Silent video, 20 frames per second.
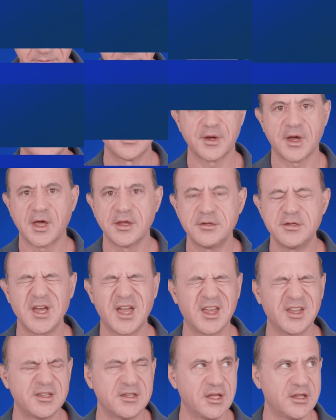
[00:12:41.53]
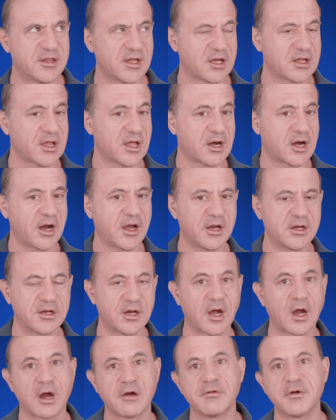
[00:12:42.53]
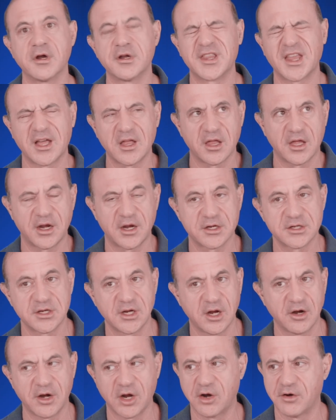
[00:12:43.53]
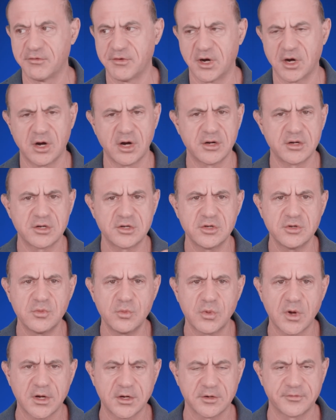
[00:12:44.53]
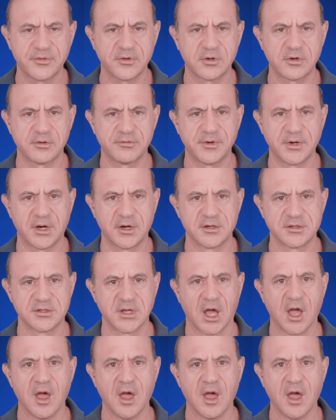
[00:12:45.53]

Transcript: So as you can see, the cloud architect career and the cloud engineering career are two wonderful careers,